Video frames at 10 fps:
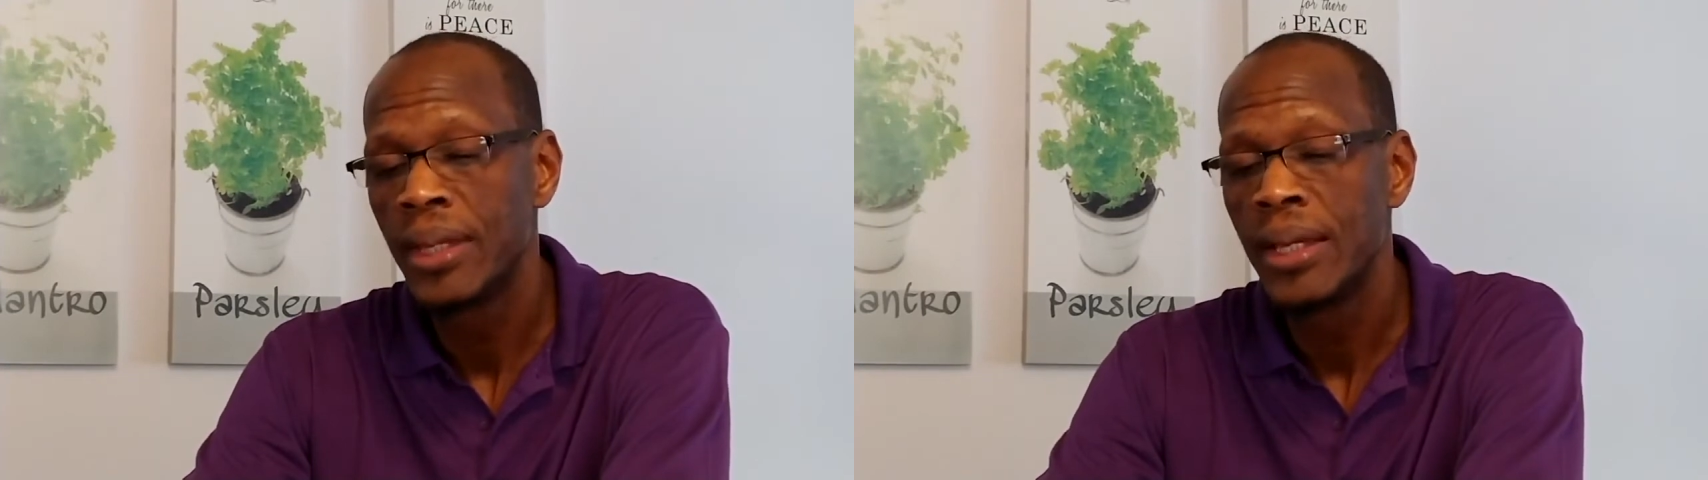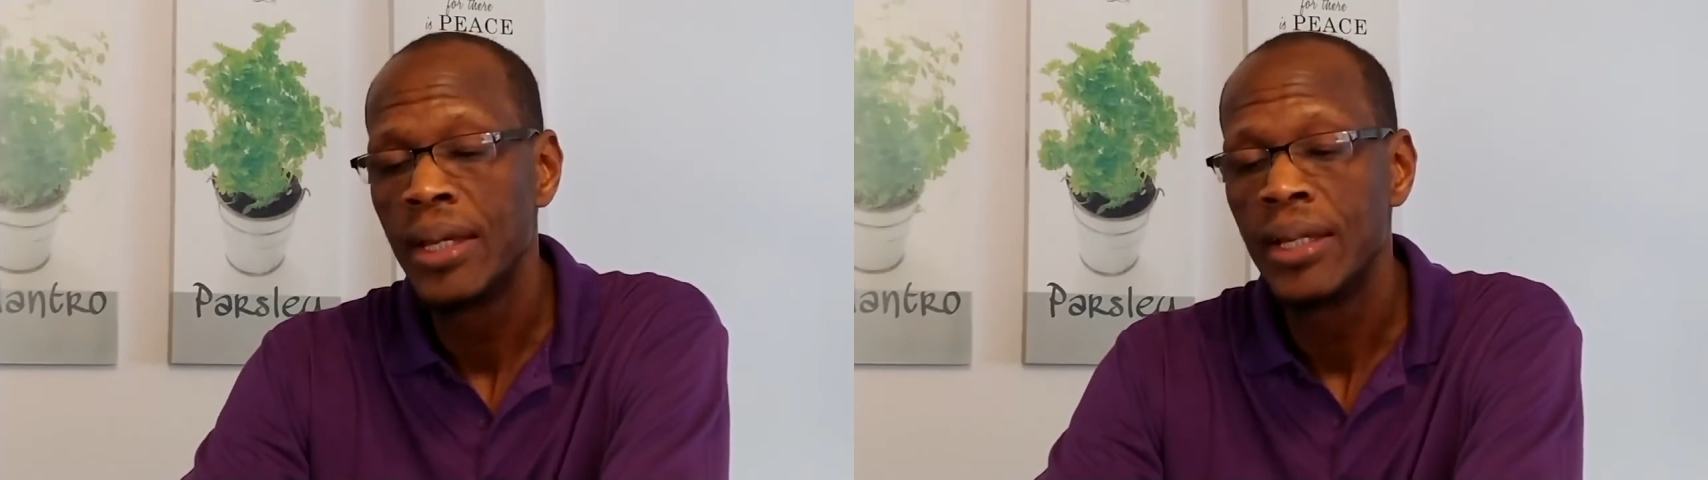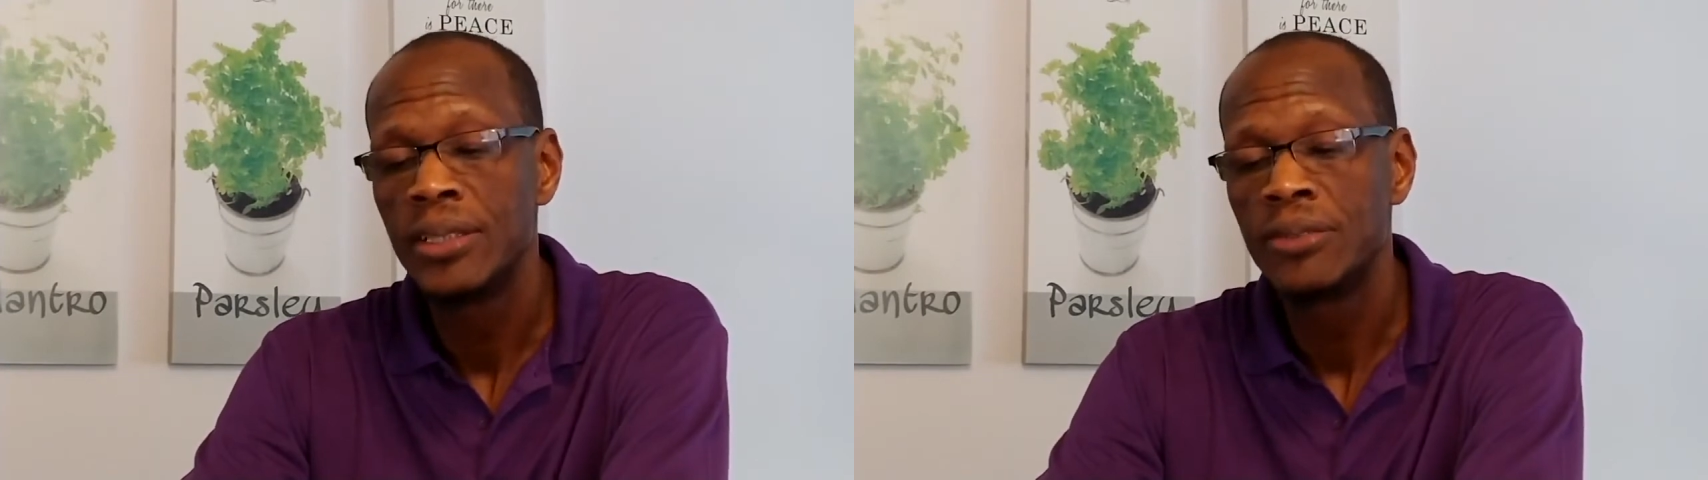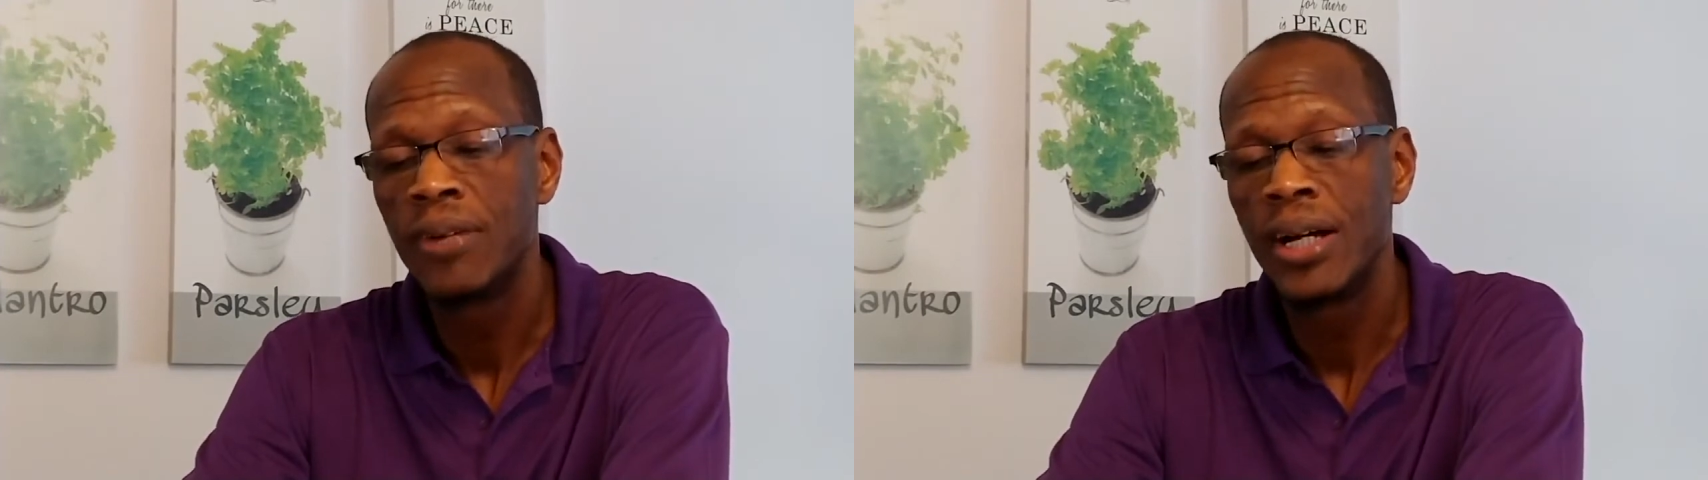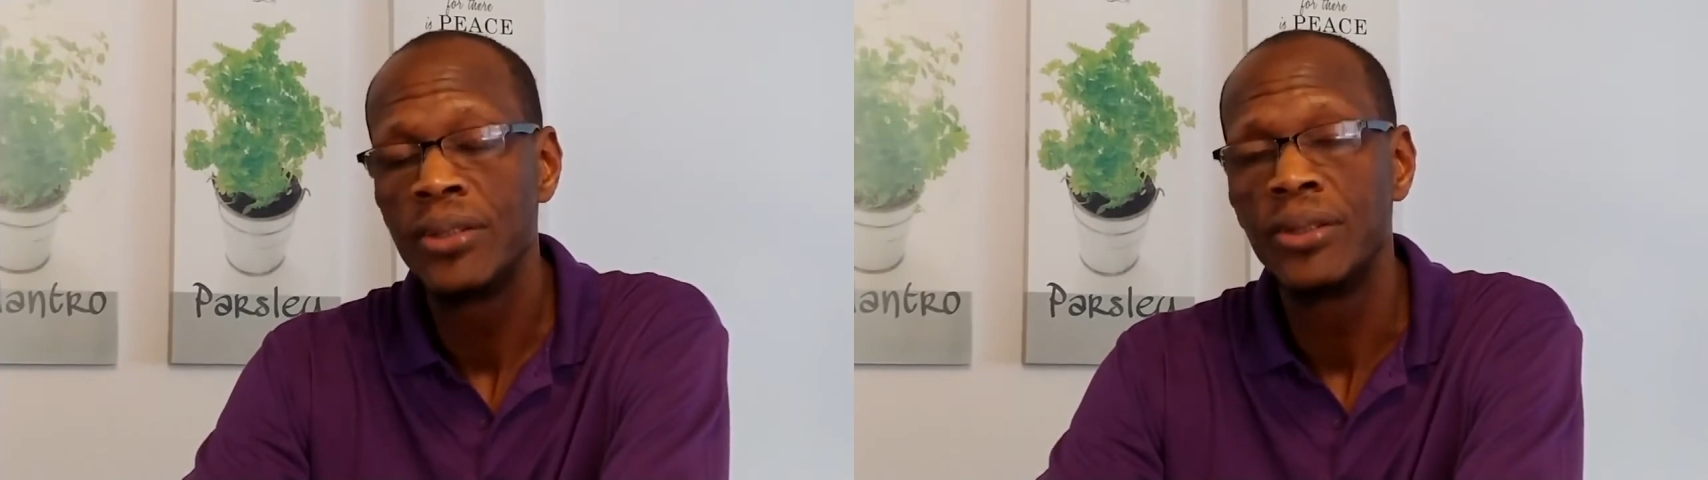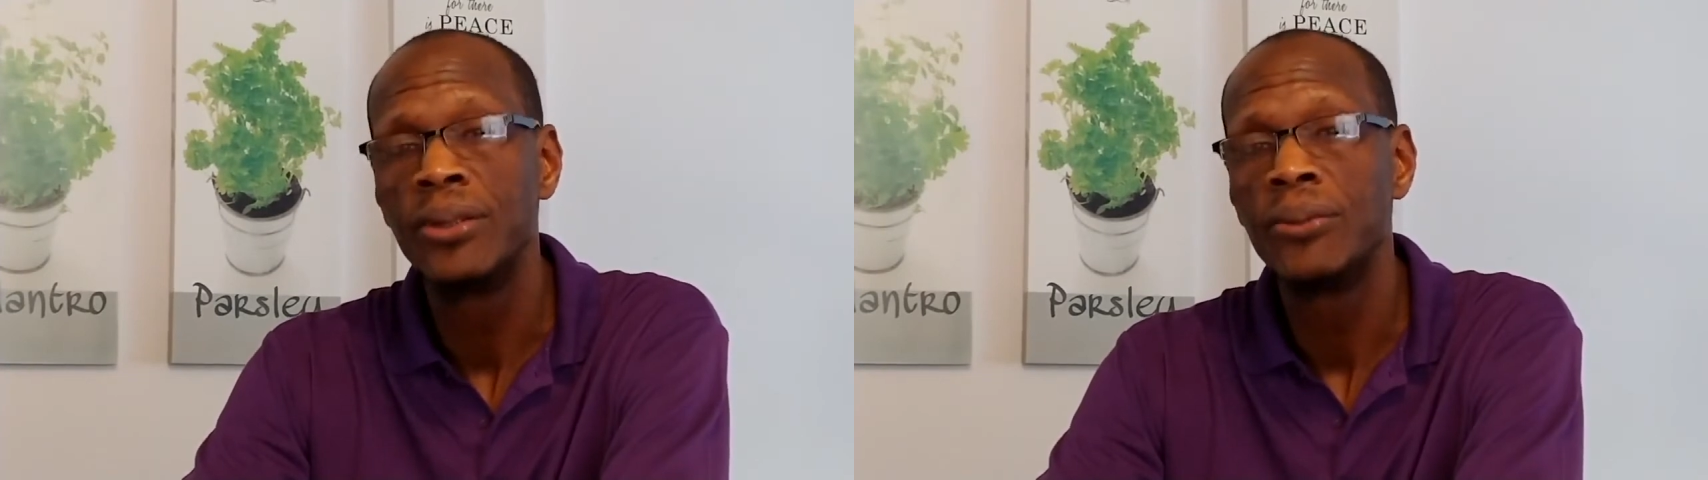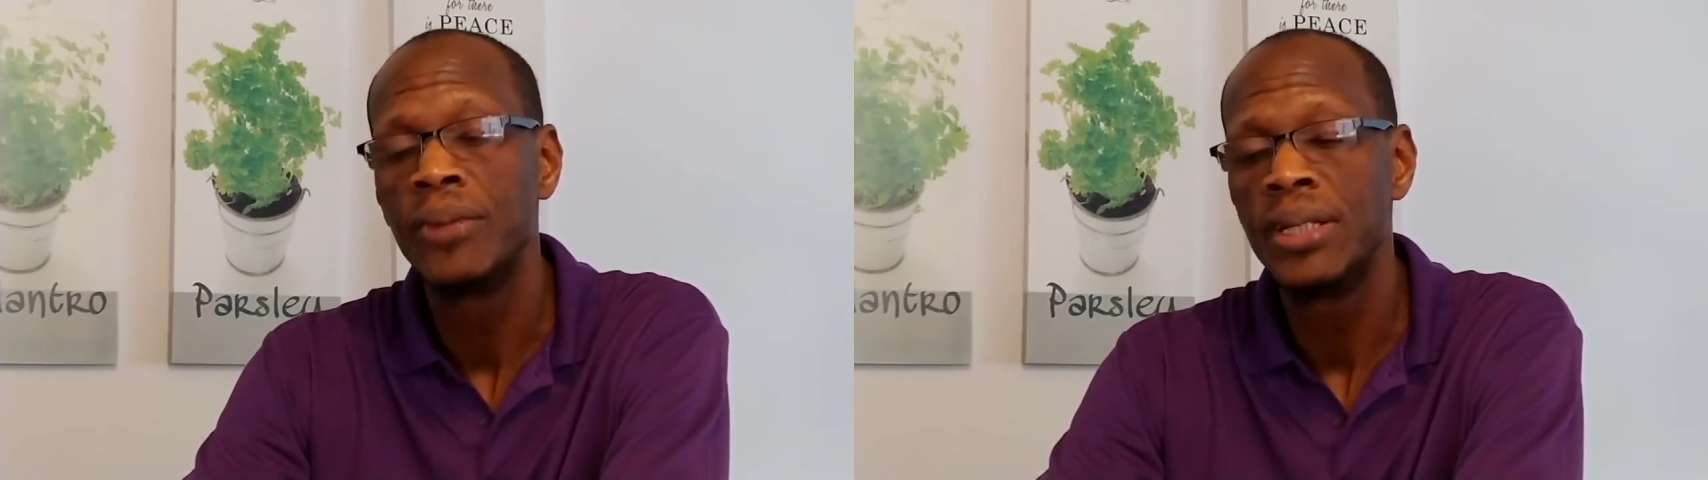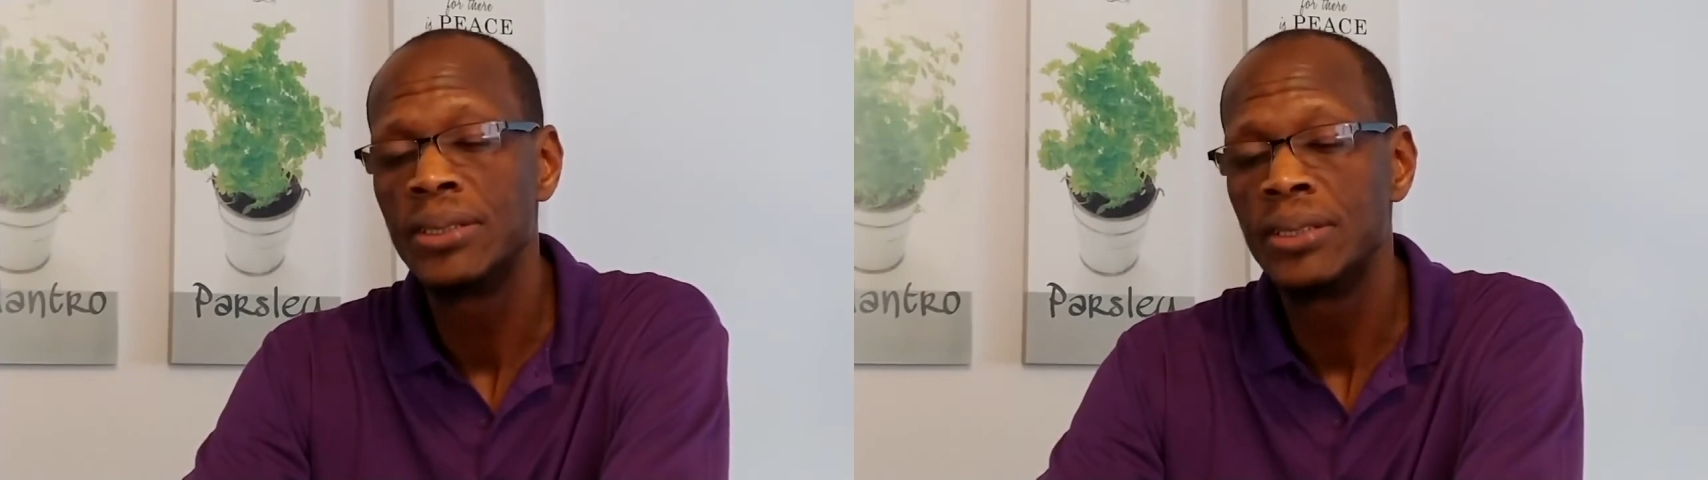His father raised him